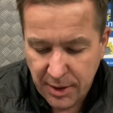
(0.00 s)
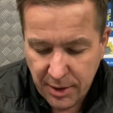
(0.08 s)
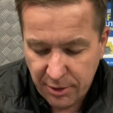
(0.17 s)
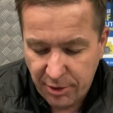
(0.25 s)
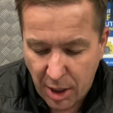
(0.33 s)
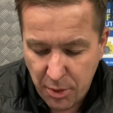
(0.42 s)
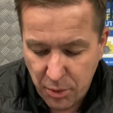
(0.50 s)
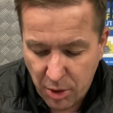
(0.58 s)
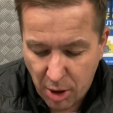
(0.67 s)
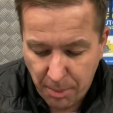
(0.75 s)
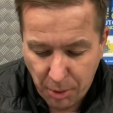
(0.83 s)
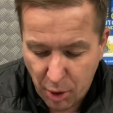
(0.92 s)
So
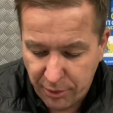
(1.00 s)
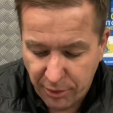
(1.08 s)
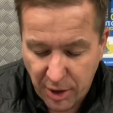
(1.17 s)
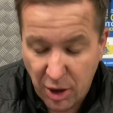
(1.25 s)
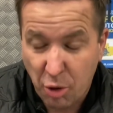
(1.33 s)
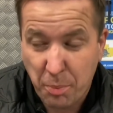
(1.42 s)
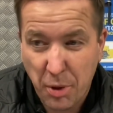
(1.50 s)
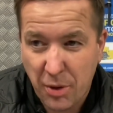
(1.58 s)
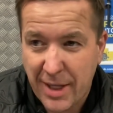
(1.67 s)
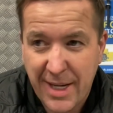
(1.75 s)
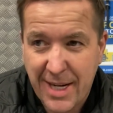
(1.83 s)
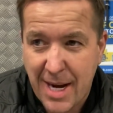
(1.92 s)
I applied for the logbook
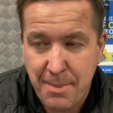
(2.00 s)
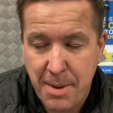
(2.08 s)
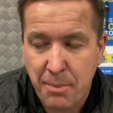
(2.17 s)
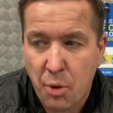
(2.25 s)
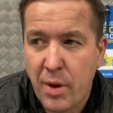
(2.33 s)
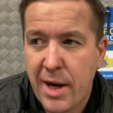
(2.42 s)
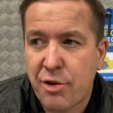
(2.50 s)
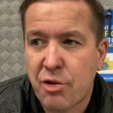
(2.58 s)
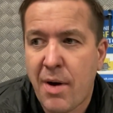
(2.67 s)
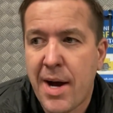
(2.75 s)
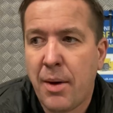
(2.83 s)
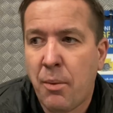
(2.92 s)
and it come in more or less
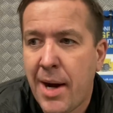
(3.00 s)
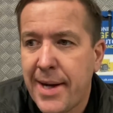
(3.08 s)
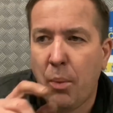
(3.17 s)
straight away.